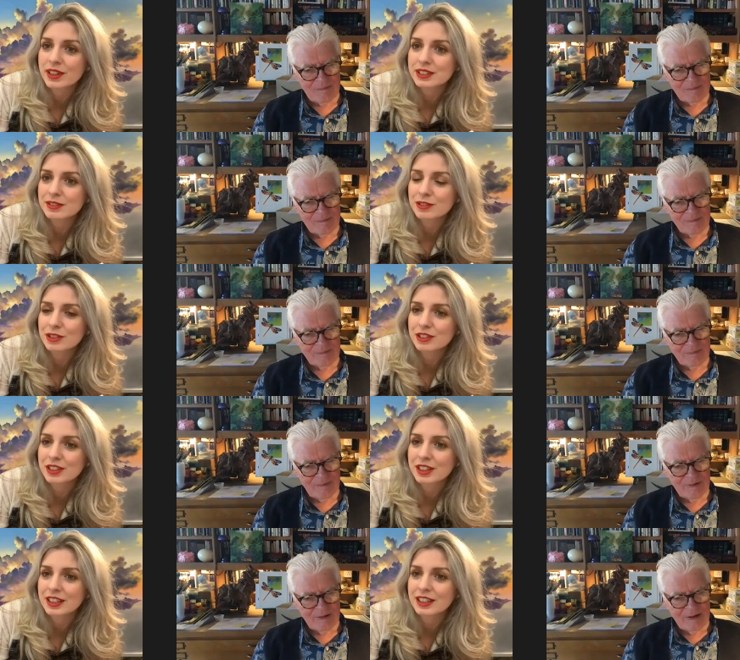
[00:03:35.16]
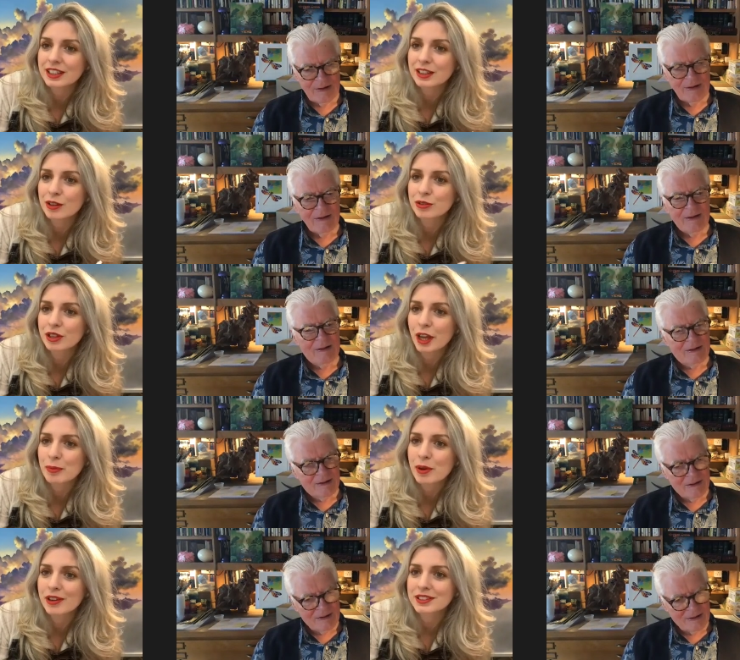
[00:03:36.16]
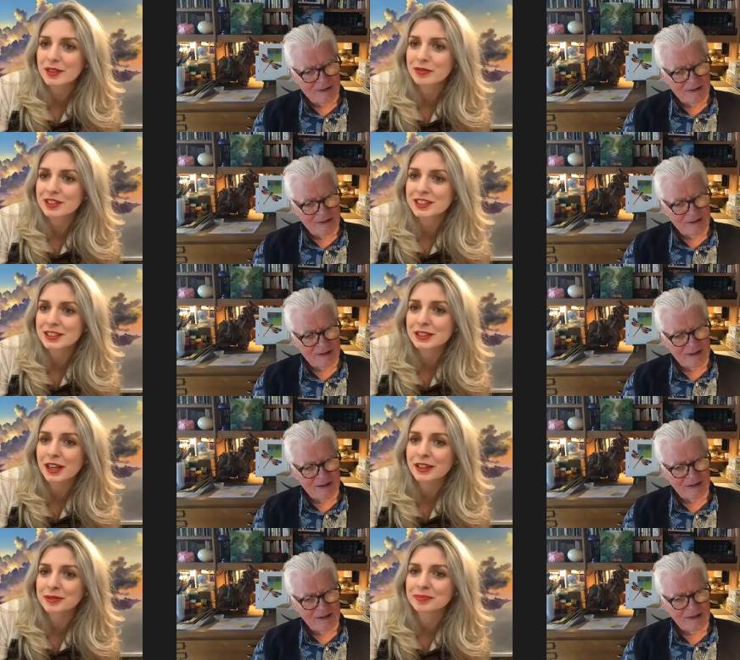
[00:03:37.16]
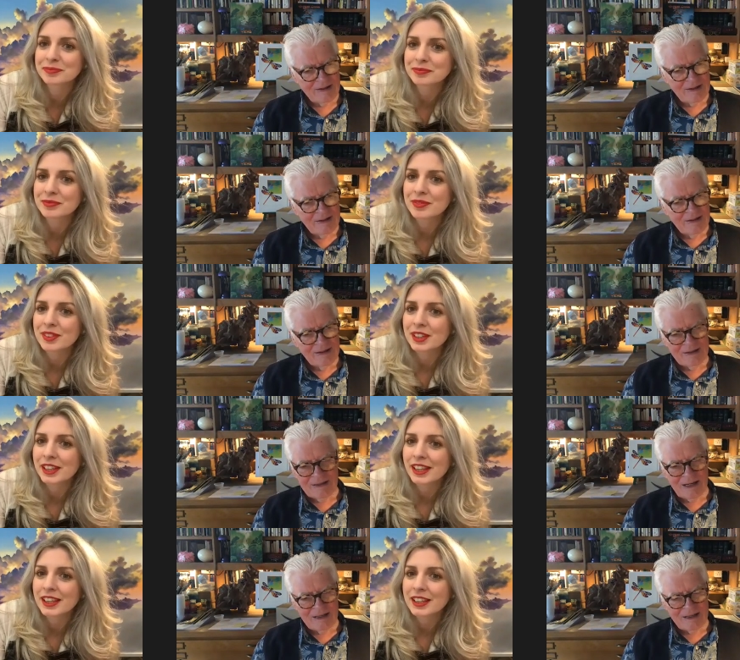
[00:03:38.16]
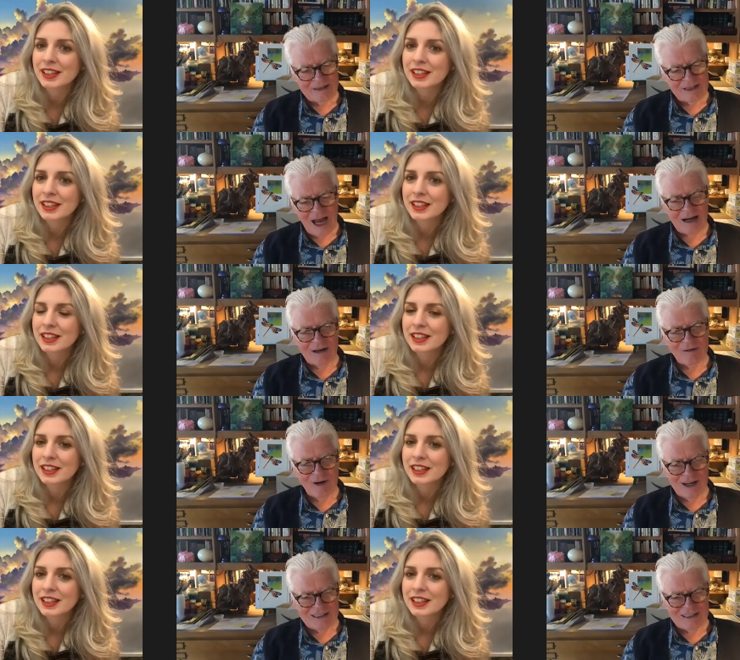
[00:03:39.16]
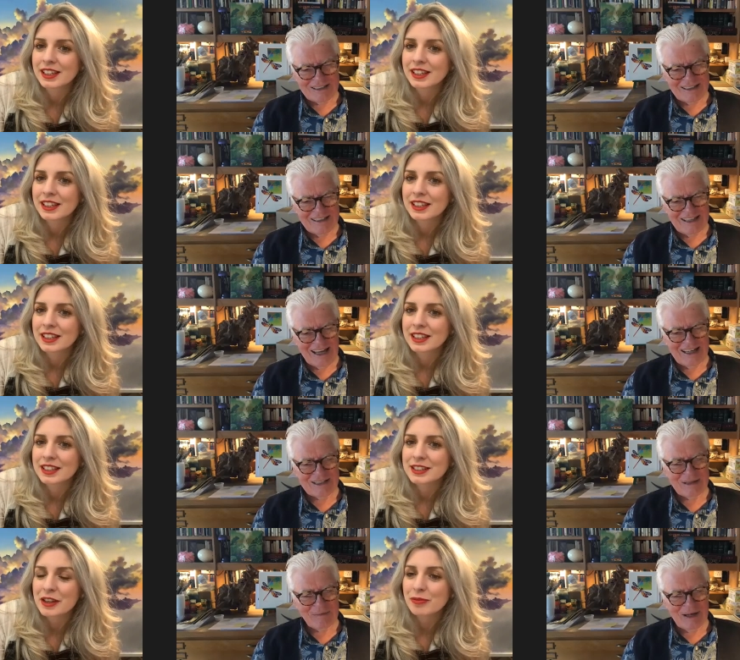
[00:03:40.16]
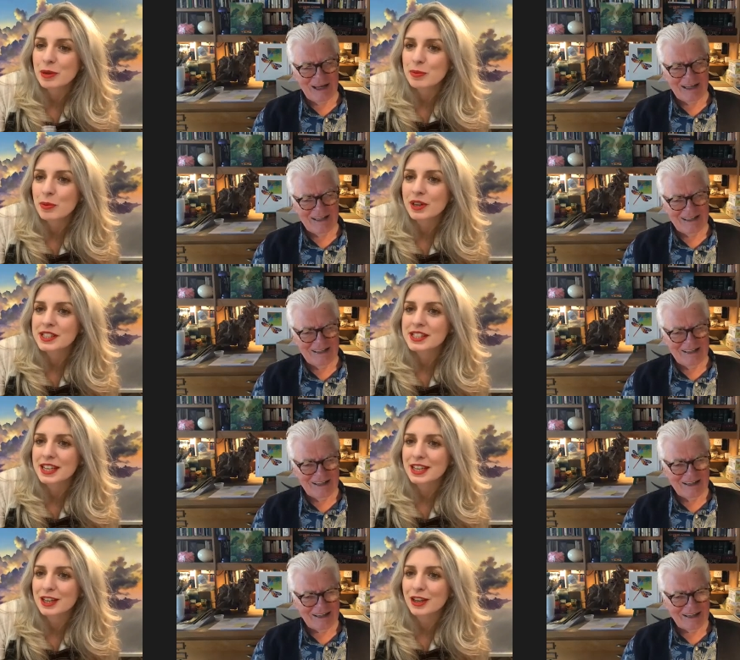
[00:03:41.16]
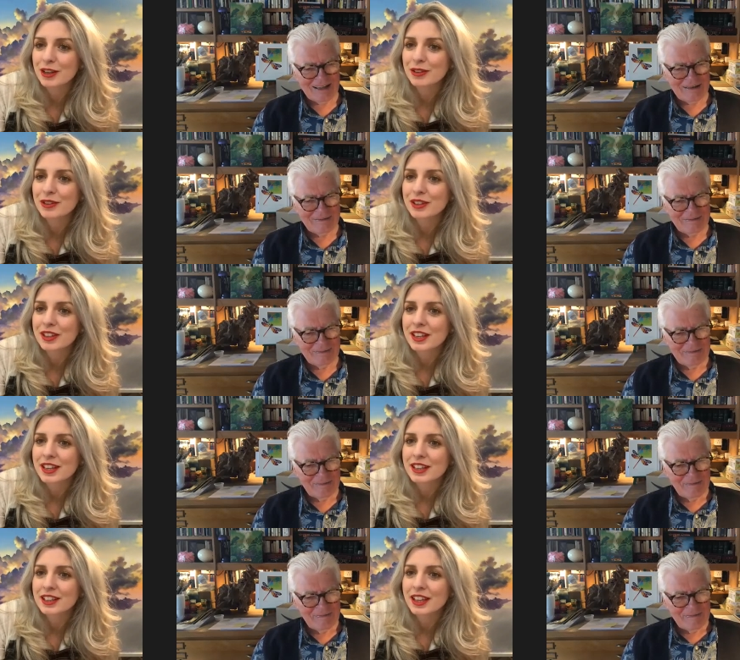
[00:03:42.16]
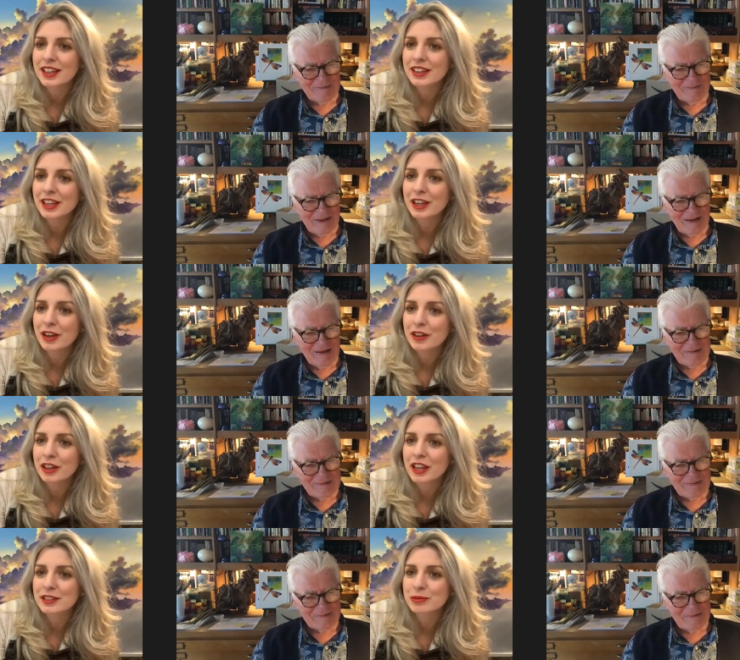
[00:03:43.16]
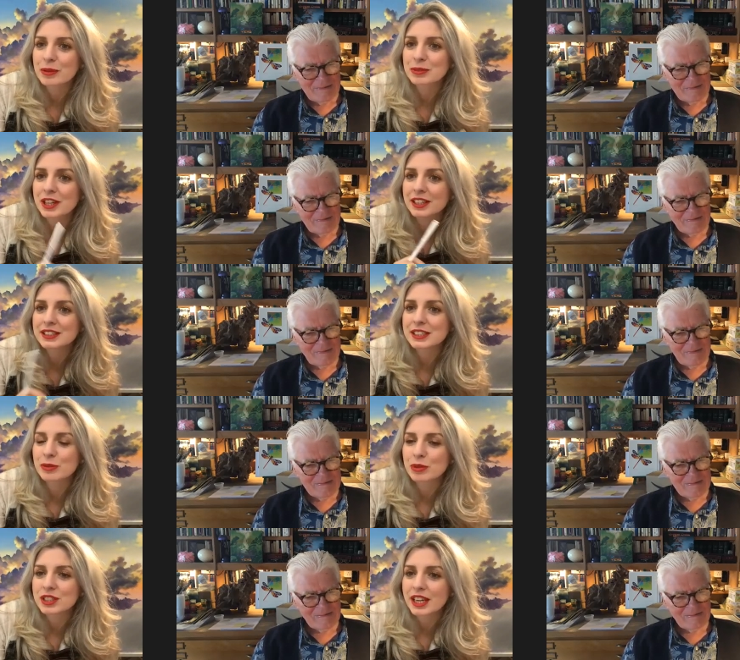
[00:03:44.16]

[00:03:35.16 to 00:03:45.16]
Speaker 1: Festival in Golden Gate Park, San Francisco.
Speaker 2: Exactly right. That is the. So plan. if people
Speaker 1: want to see you, then they can go to the Yes website and see what